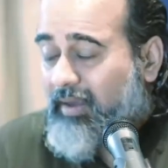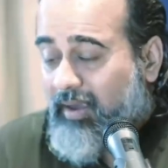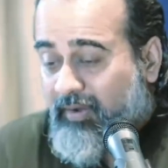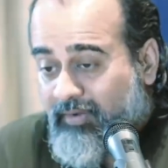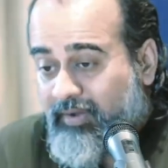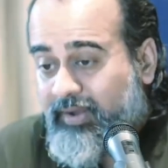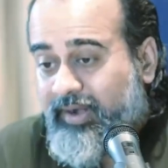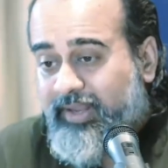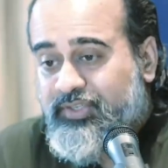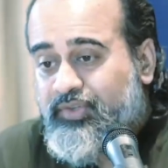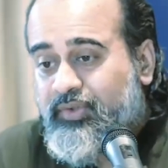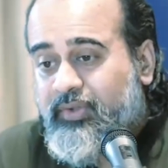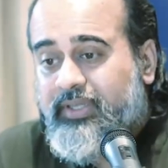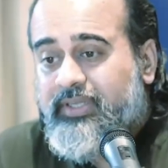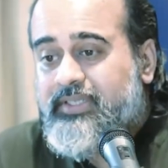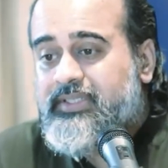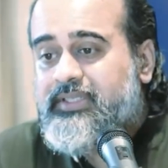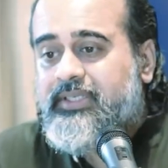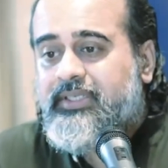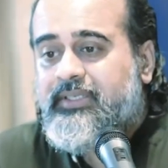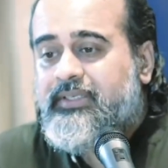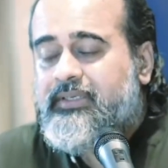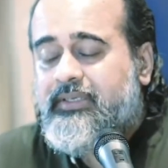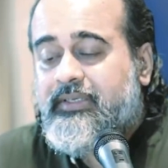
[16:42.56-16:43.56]
Our
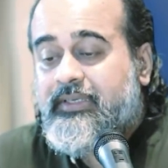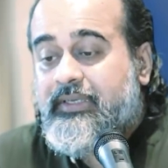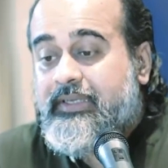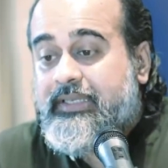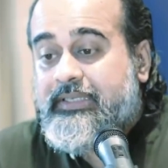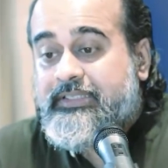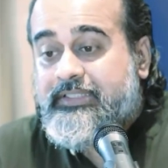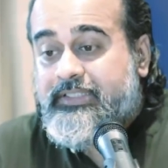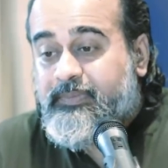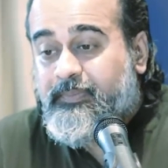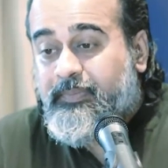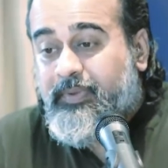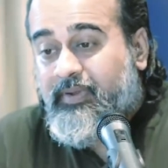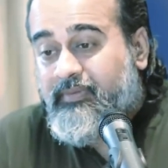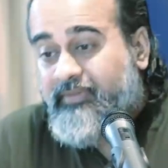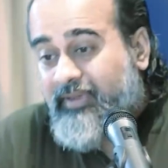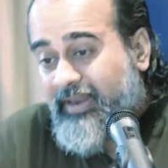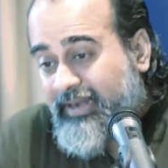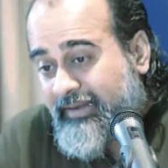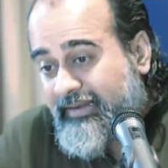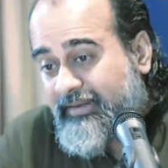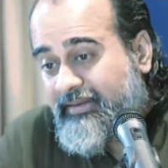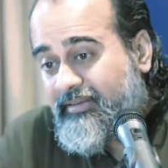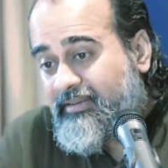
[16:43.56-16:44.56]
education is
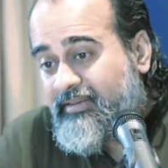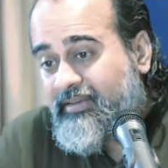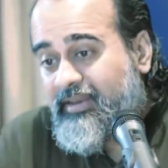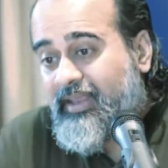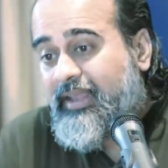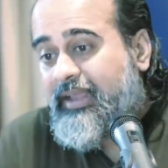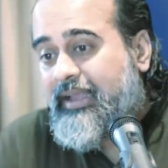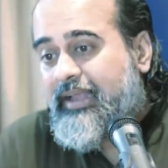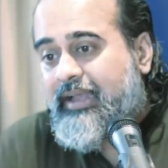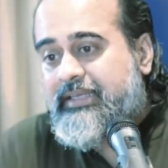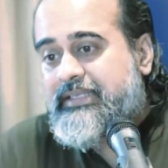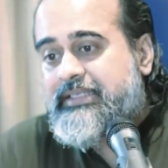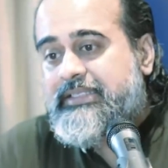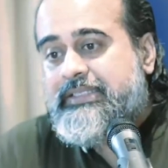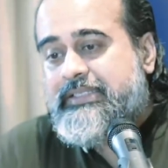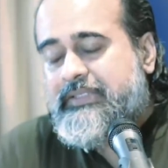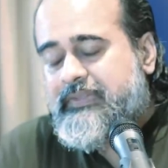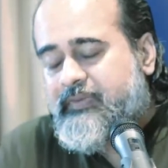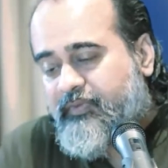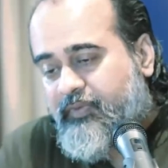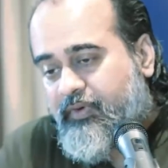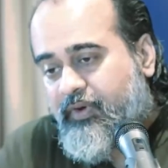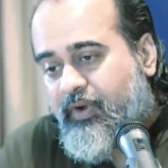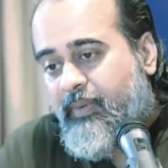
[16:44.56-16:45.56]
preventing
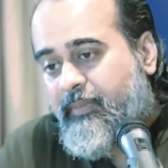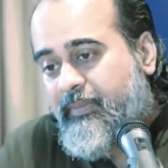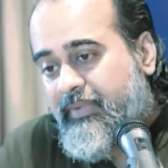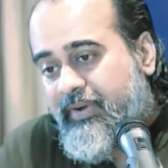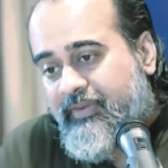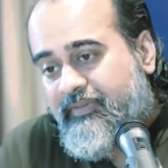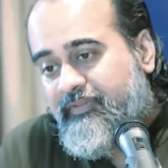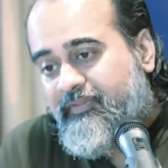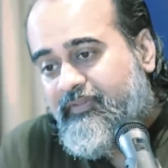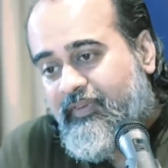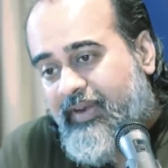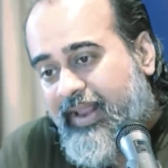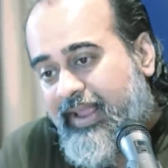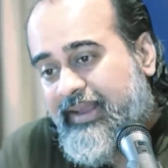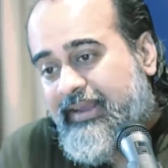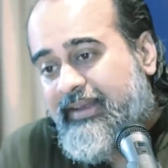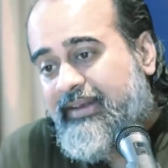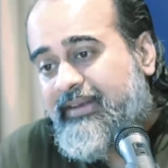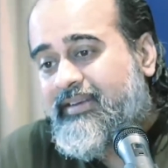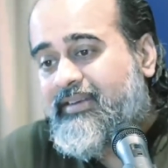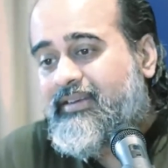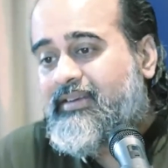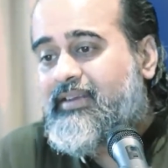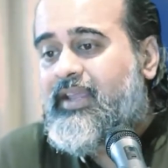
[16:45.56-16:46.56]
us from
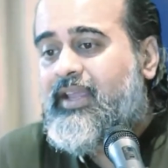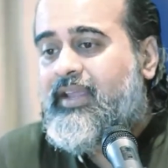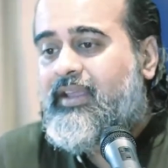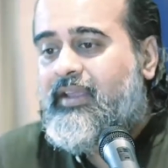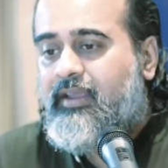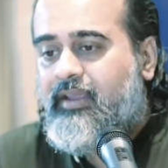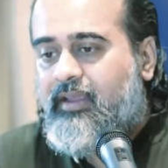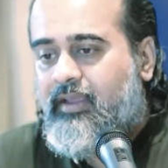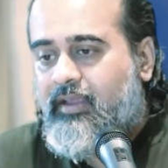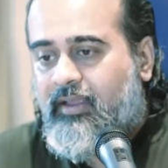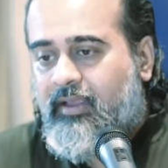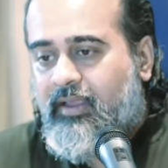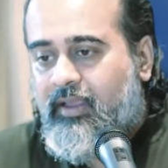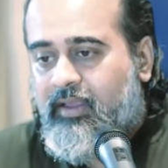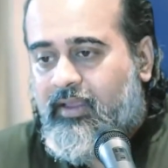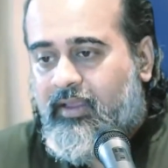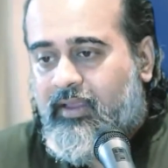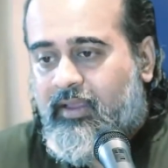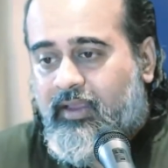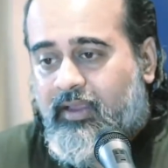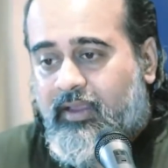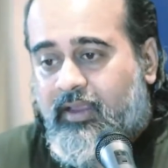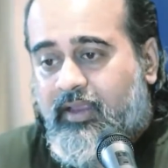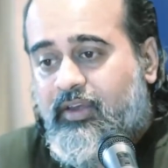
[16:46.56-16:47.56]
reflecting
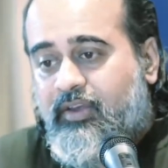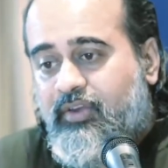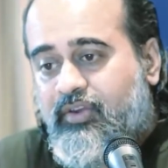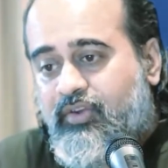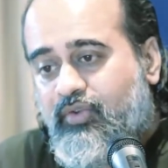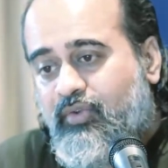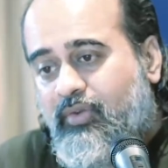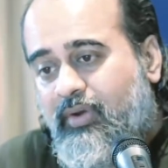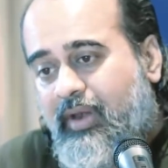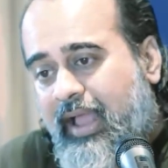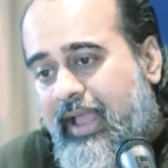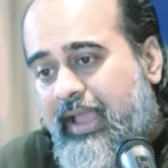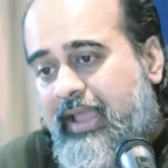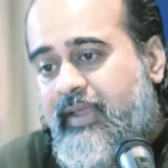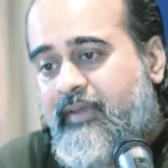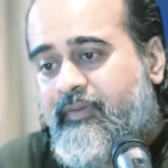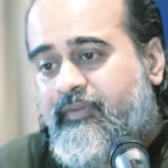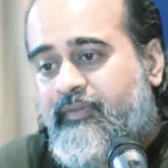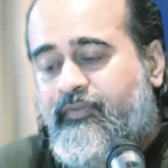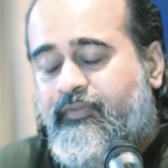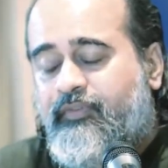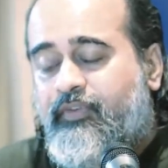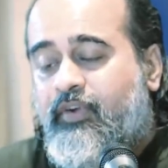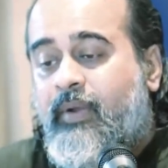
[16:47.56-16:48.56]
into life,
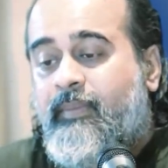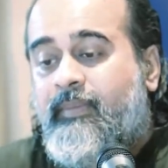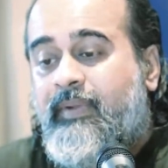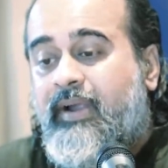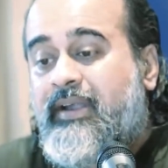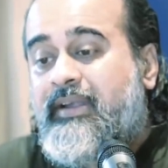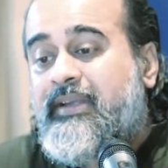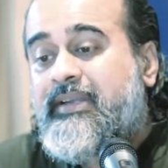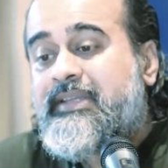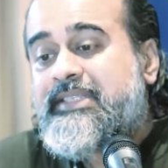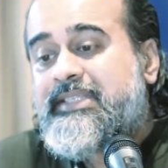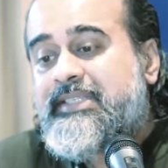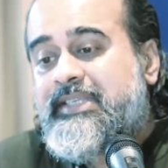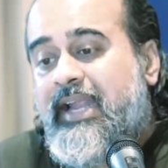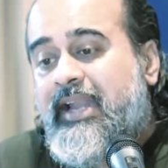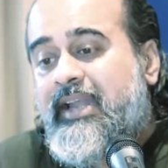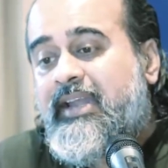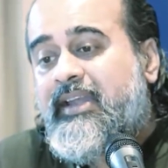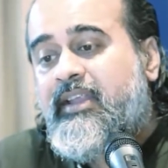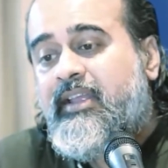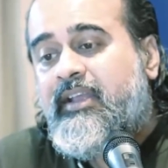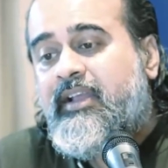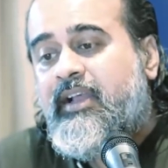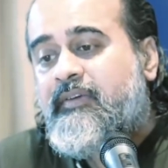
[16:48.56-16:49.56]
from
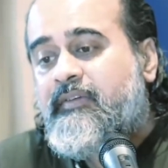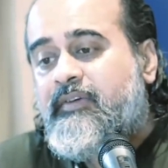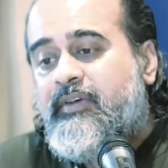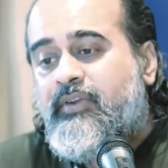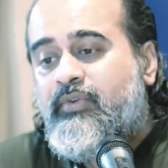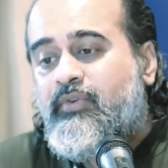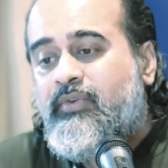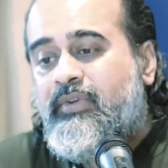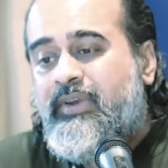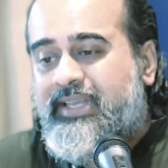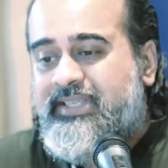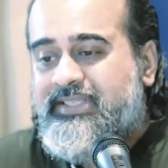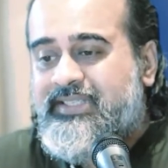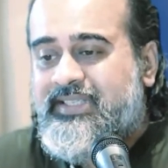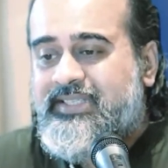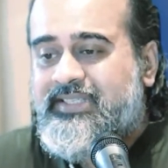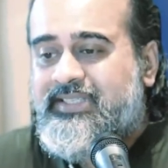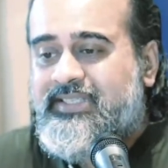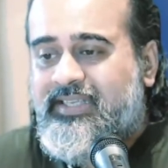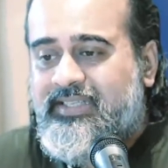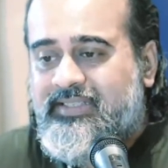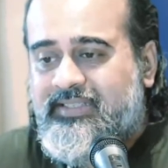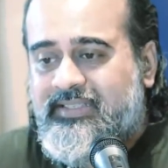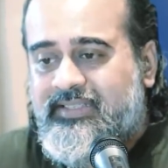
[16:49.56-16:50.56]
understanding our own
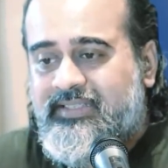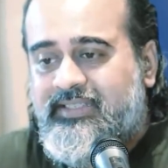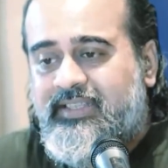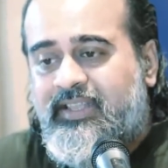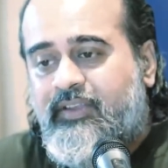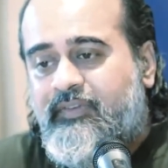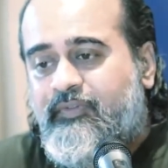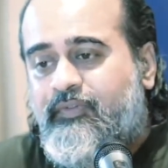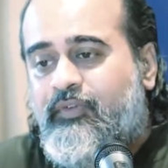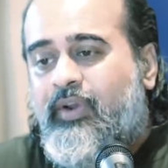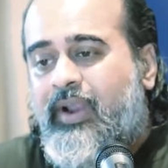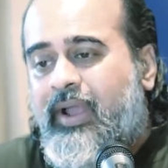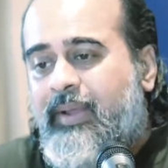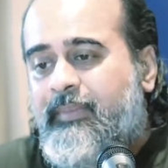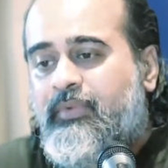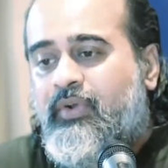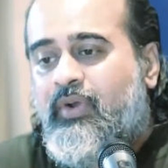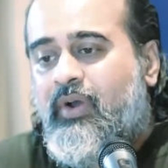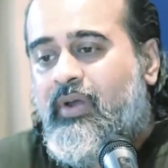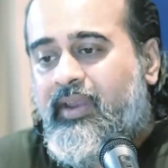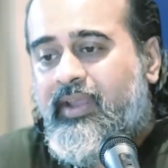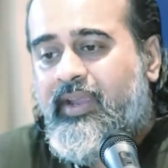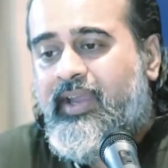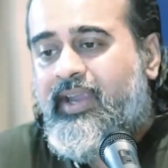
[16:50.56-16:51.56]
existence. Therefore, I am
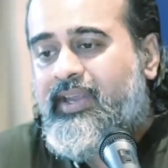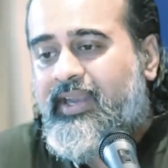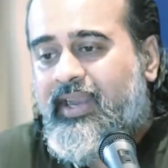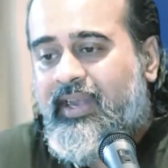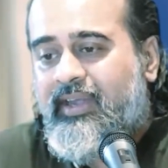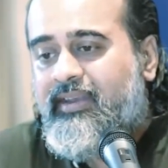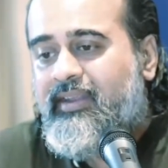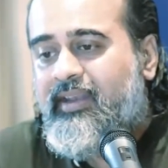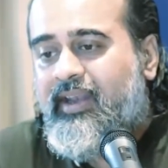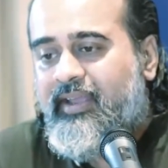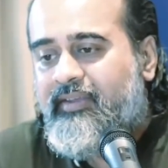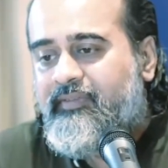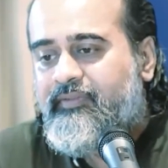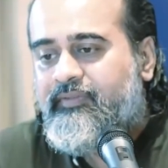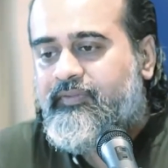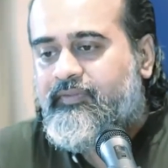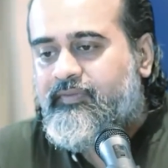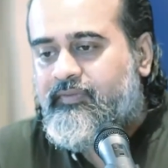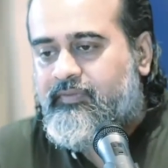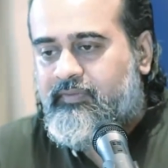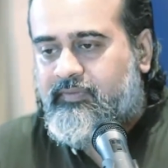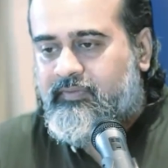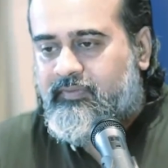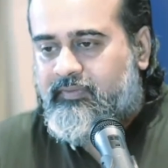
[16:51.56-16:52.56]
calling it
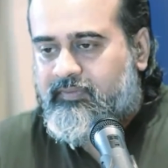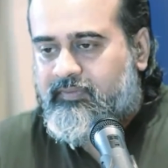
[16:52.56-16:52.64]
anti-life.